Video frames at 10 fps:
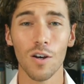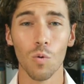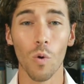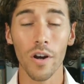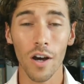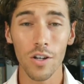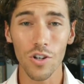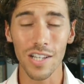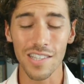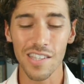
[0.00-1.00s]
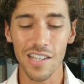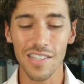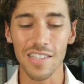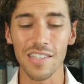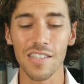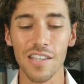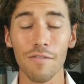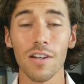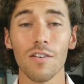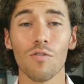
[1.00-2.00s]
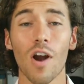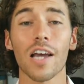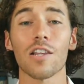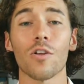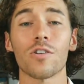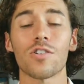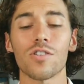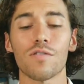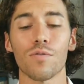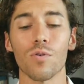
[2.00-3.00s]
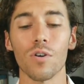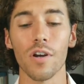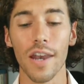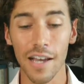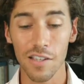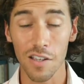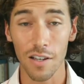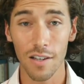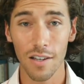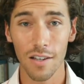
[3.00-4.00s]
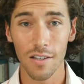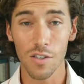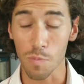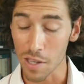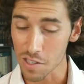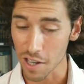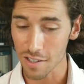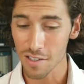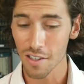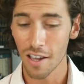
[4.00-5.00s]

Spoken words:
167 rocket launches for NASA, SpaceX,